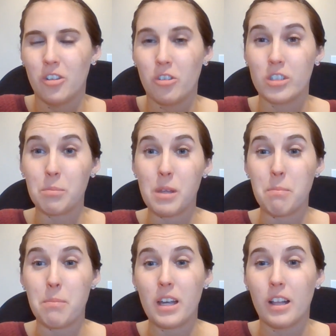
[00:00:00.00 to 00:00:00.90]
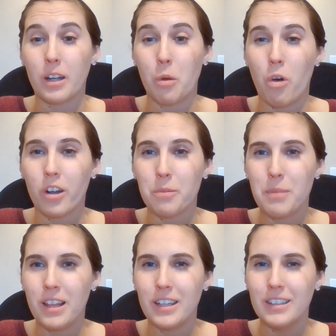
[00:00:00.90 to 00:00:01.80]
Or something big like a
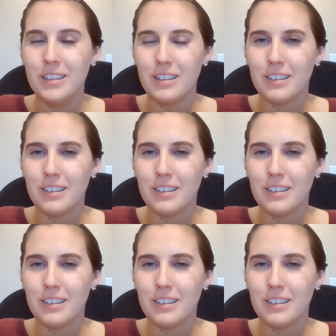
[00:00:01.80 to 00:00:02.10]
watermelon?